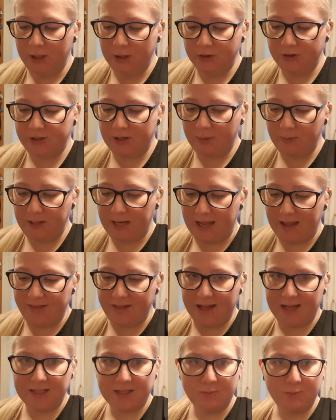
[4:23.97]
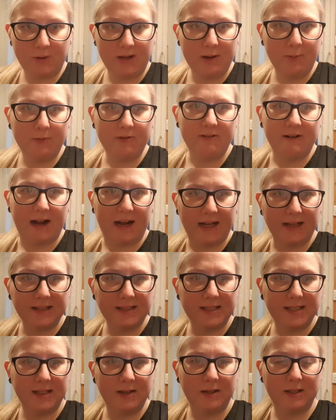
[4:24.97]
So yeah, that's where we're at.
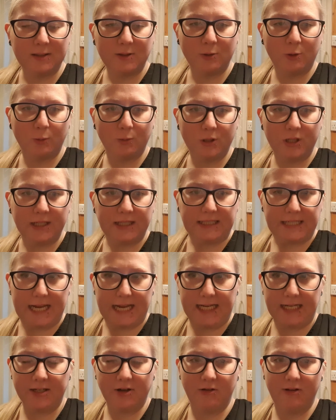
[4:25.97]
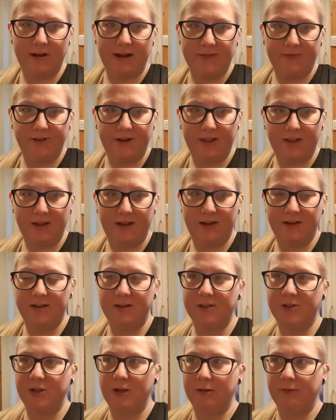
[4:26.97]
That's up to date on everything
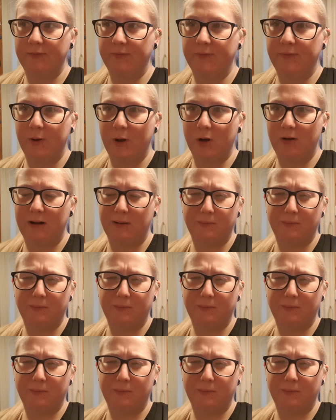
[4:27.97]
so far.